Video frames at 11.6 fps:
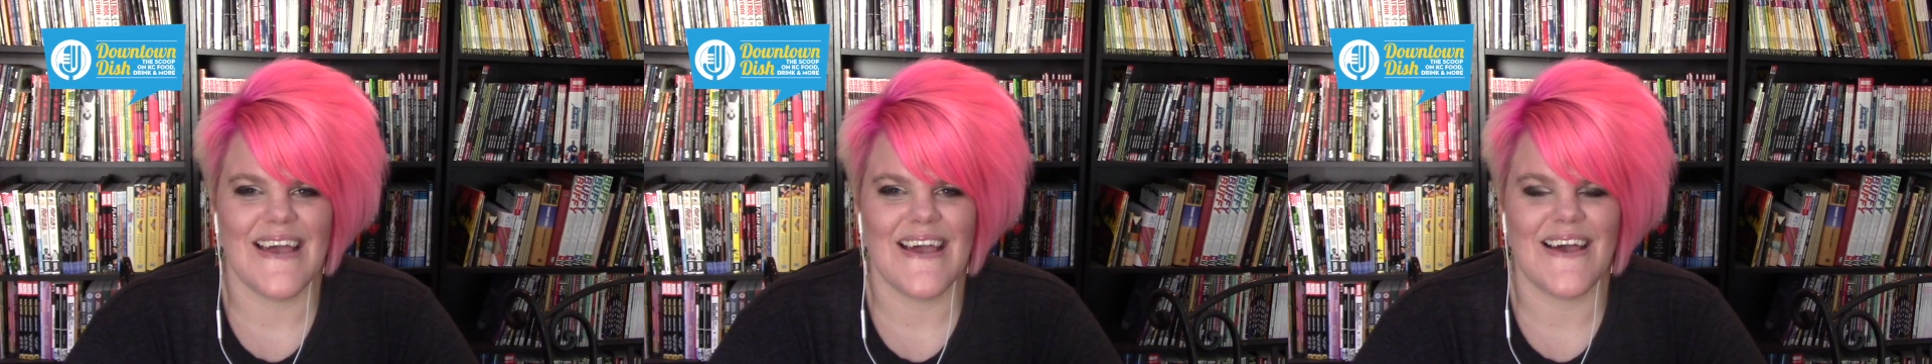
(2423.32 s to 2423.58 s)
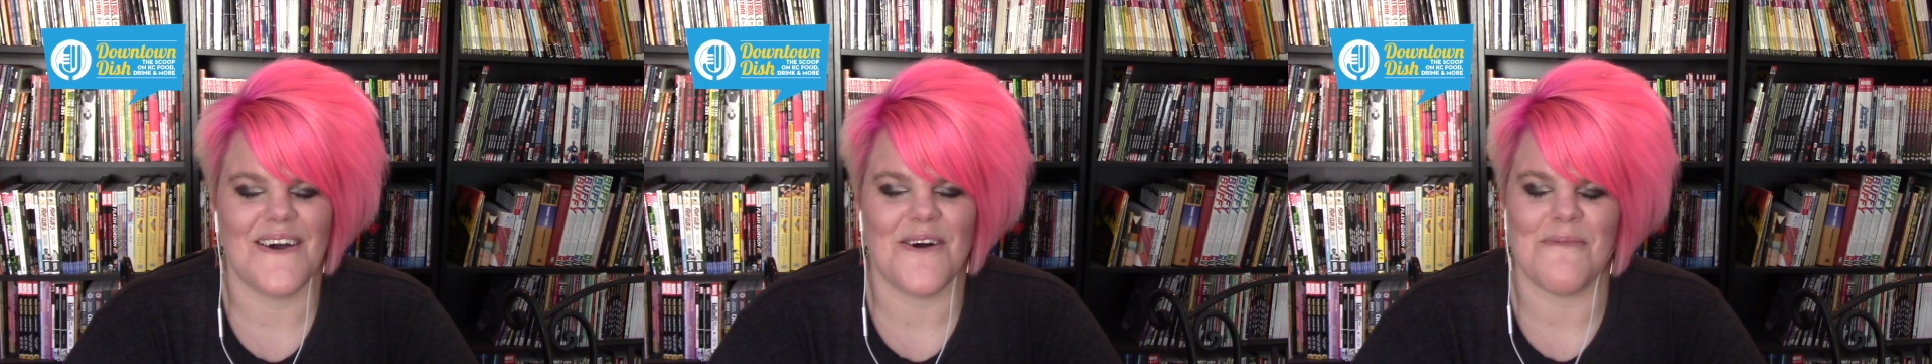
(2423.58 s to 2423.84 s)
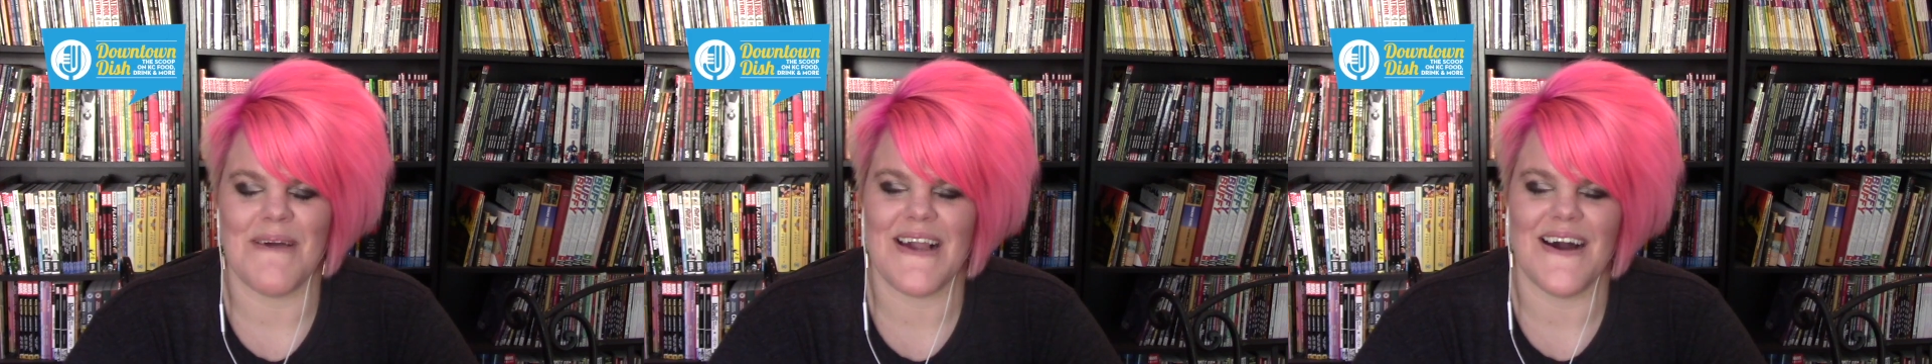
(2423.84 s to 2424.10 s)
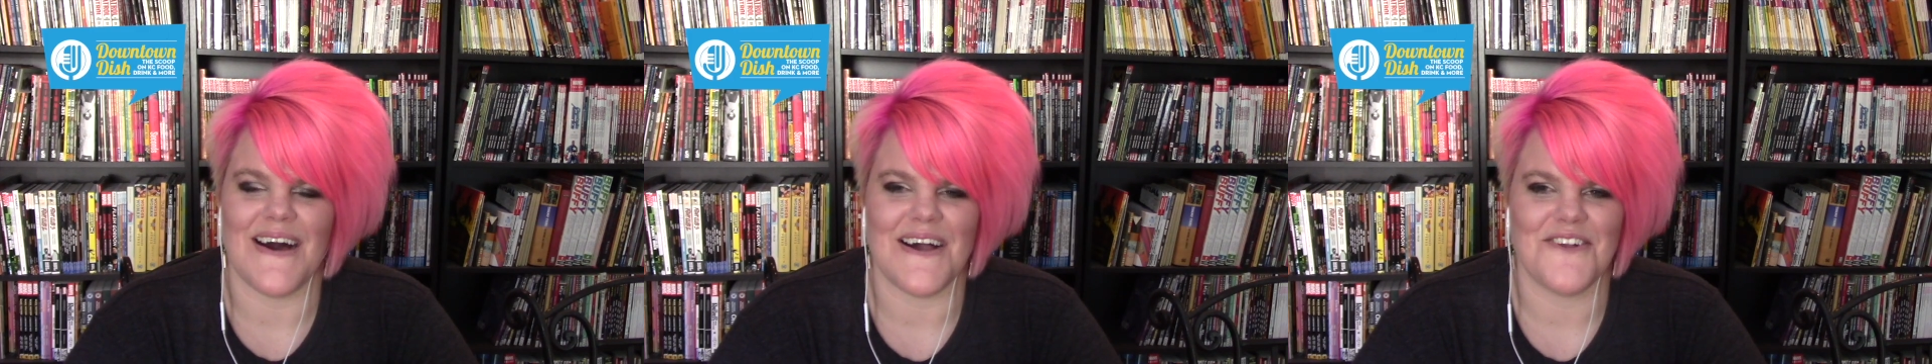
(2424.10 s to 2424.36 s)
Oh my
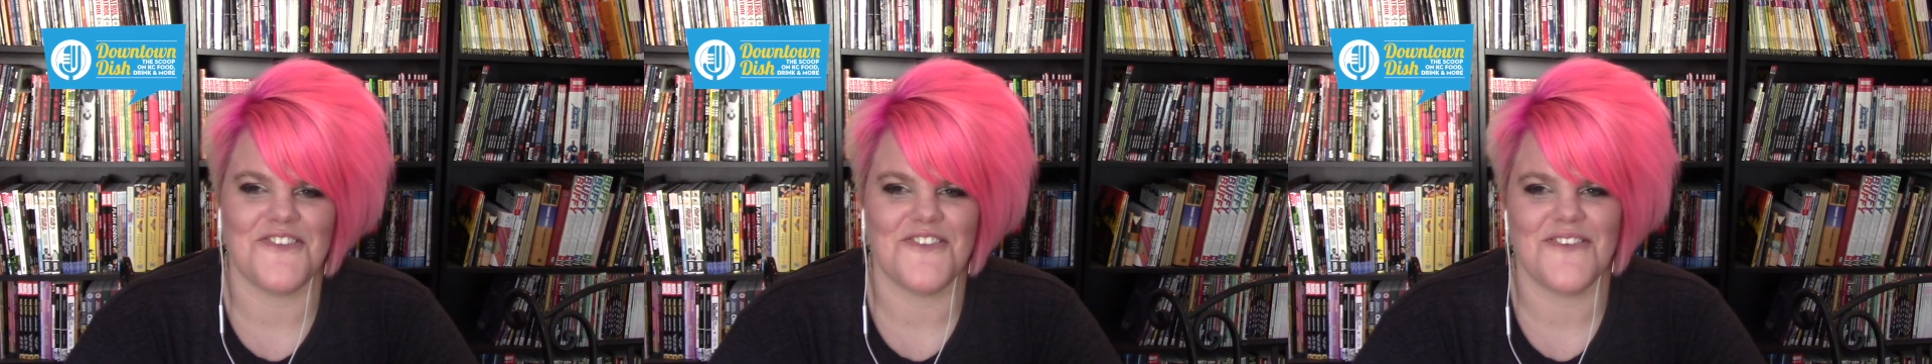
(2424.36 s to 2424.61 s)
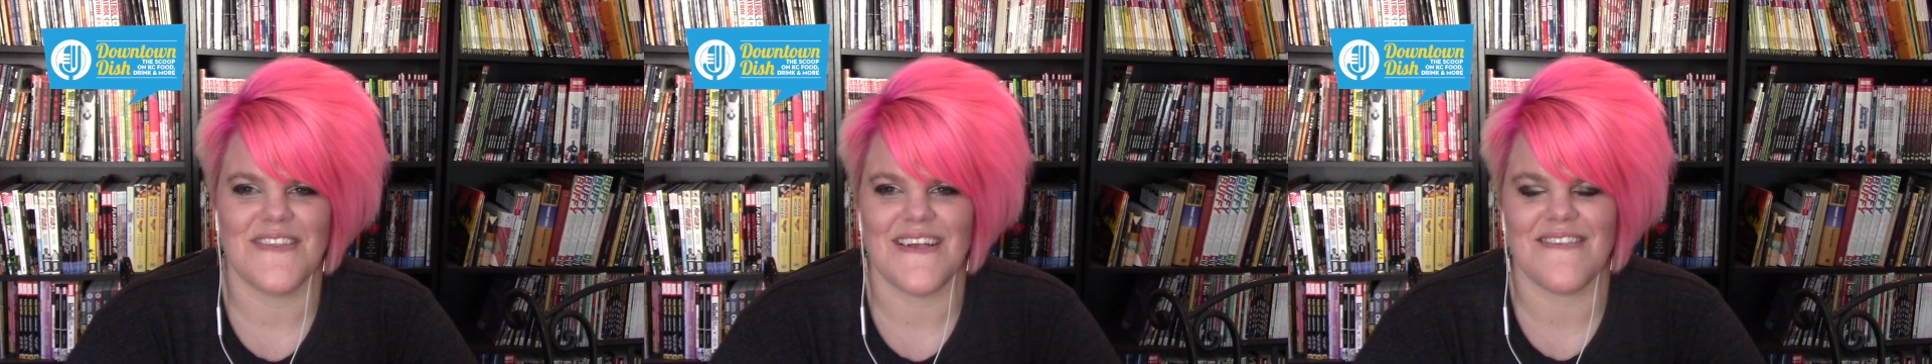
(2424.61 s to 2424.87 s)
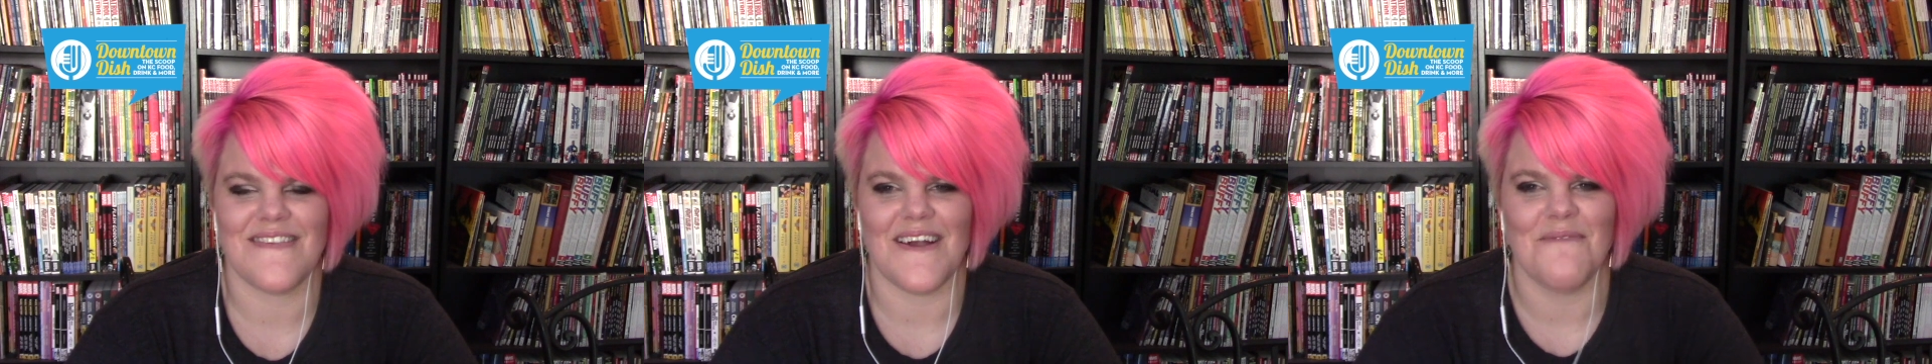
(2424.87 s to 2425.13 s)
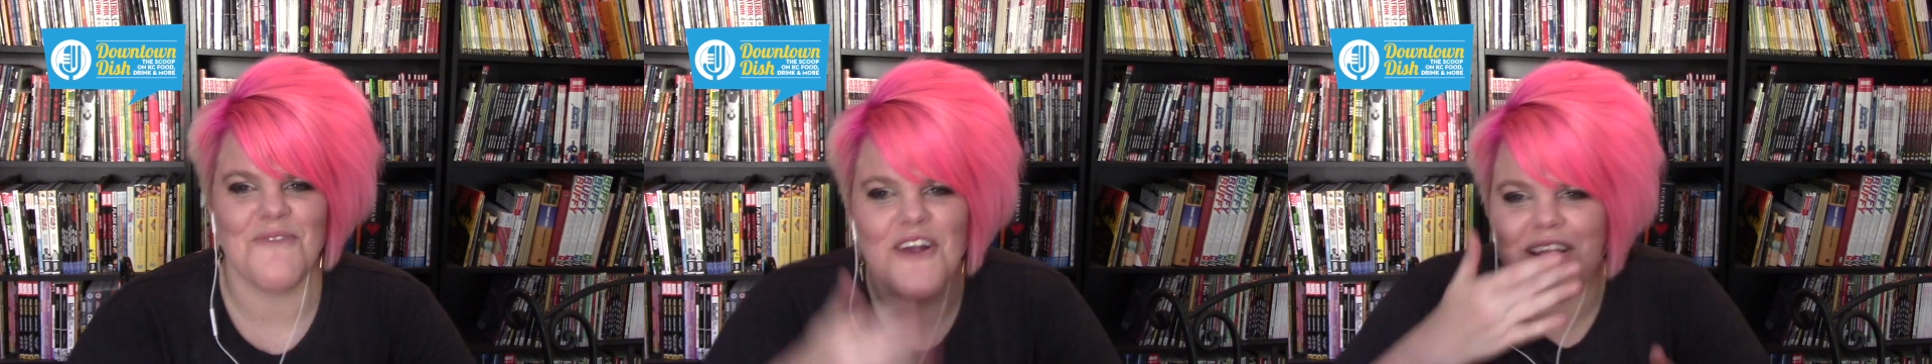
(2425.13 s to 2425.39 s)
gosh,
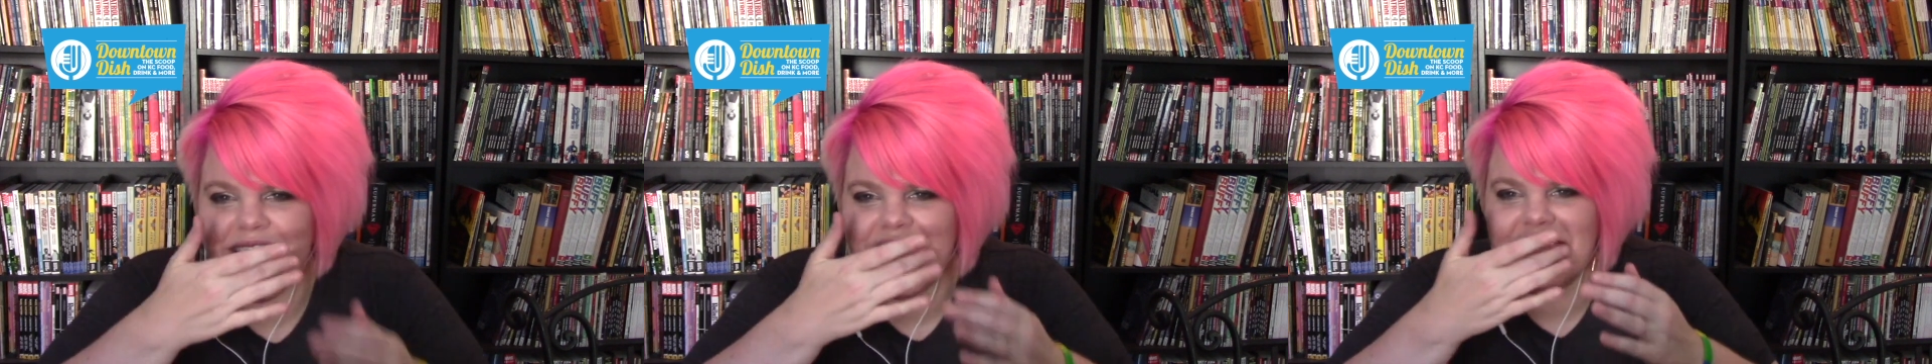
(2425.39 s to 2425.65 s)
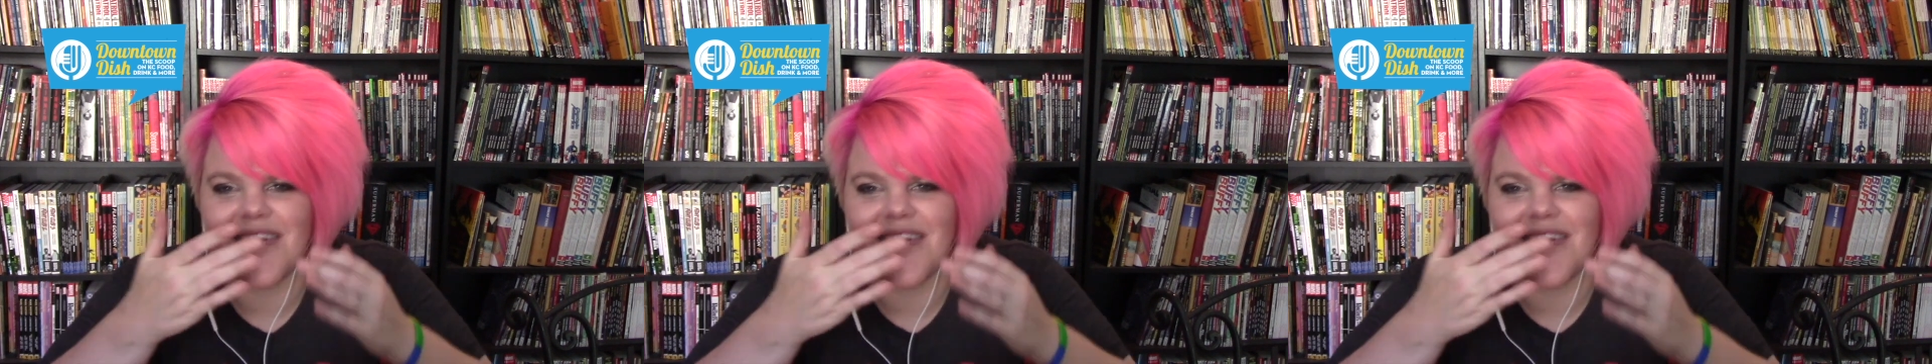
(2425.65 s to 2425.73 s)
I'm trying not